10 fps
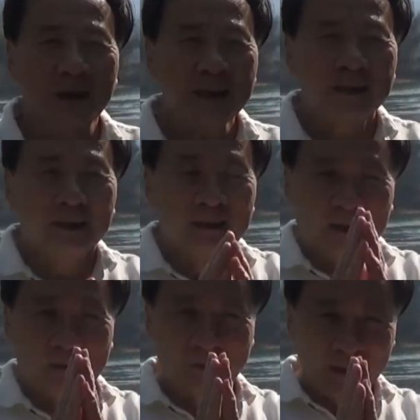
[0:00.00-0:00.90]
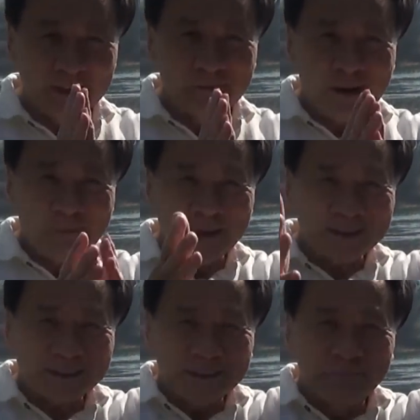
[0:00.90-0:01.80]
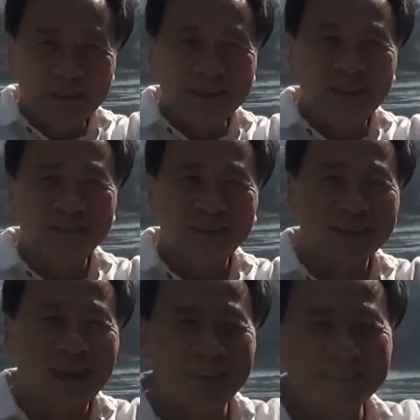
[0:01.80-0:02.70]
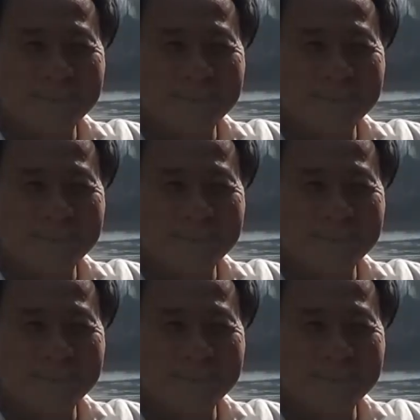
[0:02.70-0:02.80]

okay? And thank you very much. A beautiful Yang